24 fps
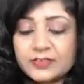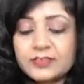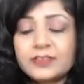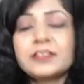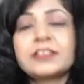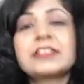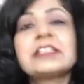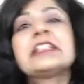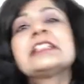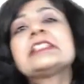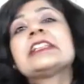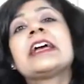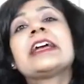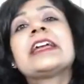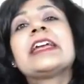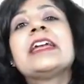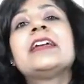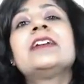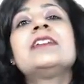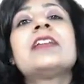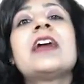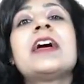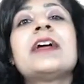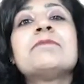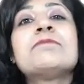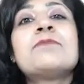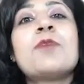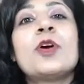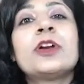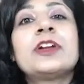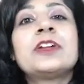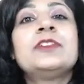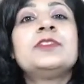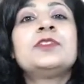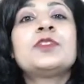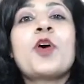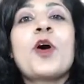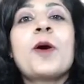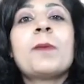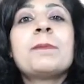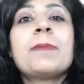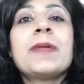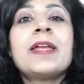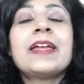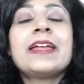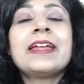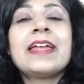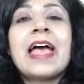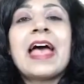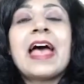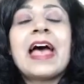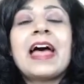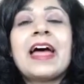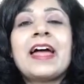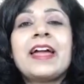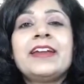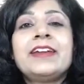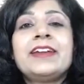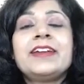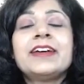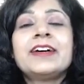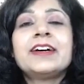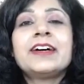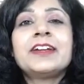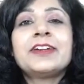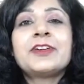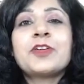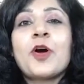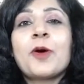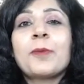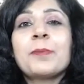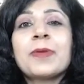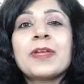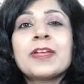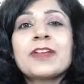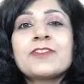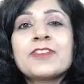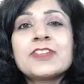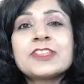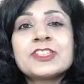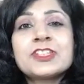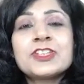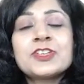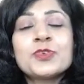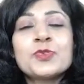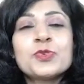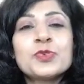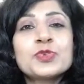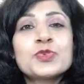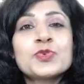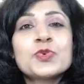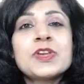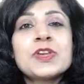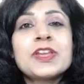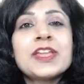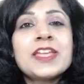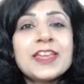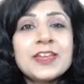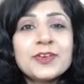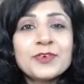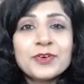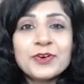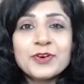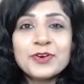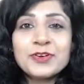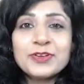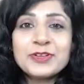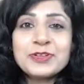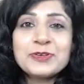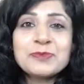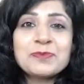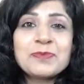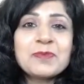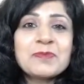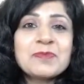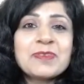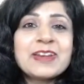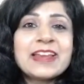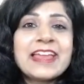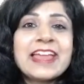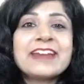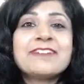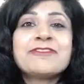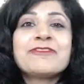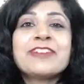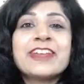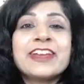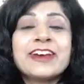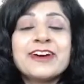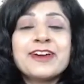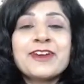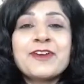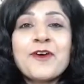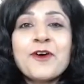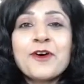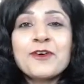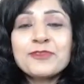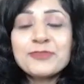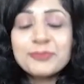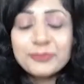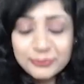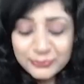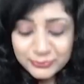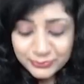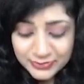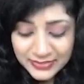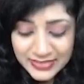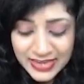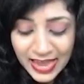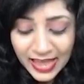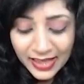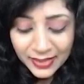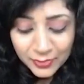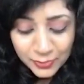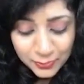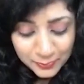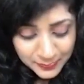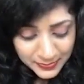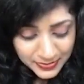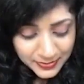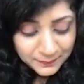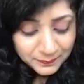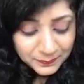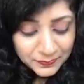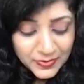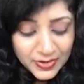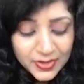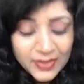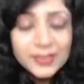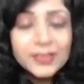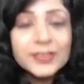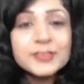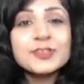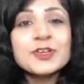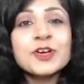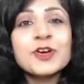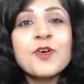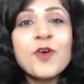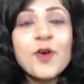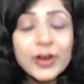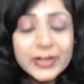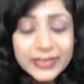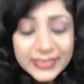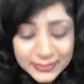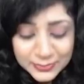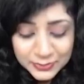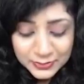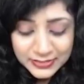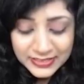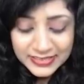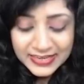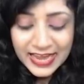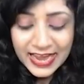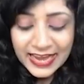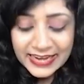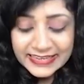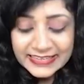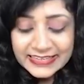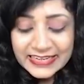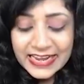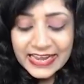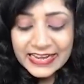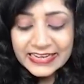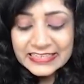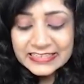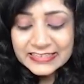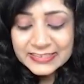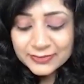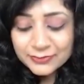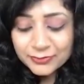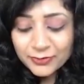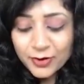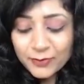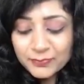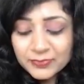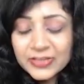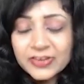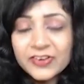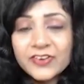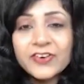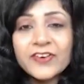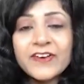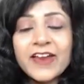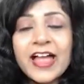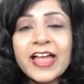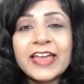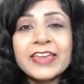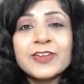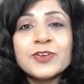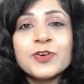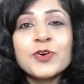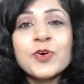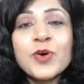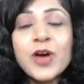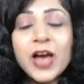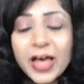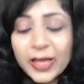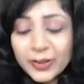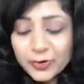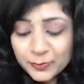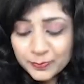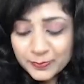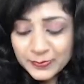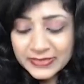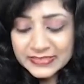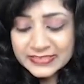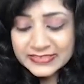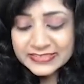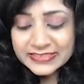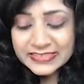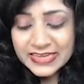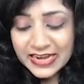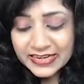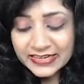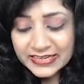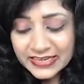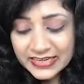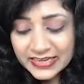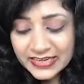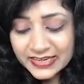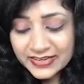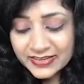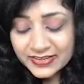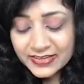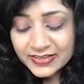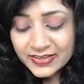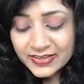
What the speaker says: This is again an important topic and a topic which usually, you know, you people get fear of the ROP. So according to the guidelines from the cryo ROP study,